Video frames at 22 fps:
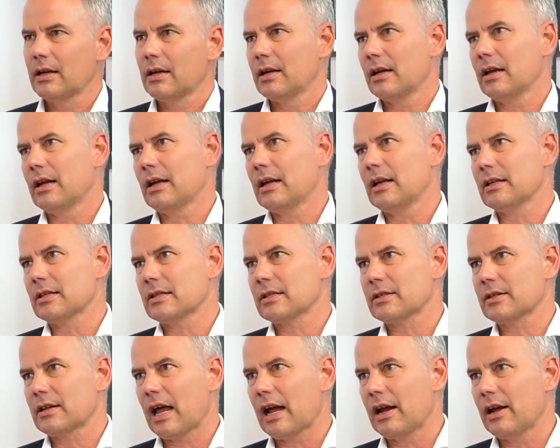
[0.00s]
uh,
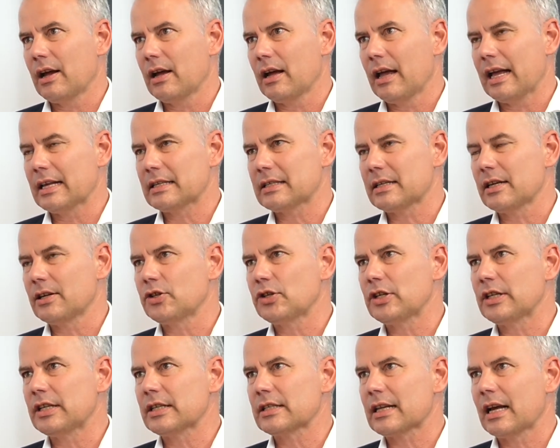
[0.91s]

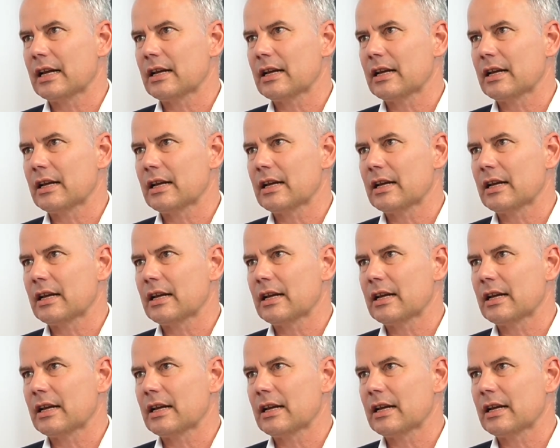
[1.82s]
SDGs uh,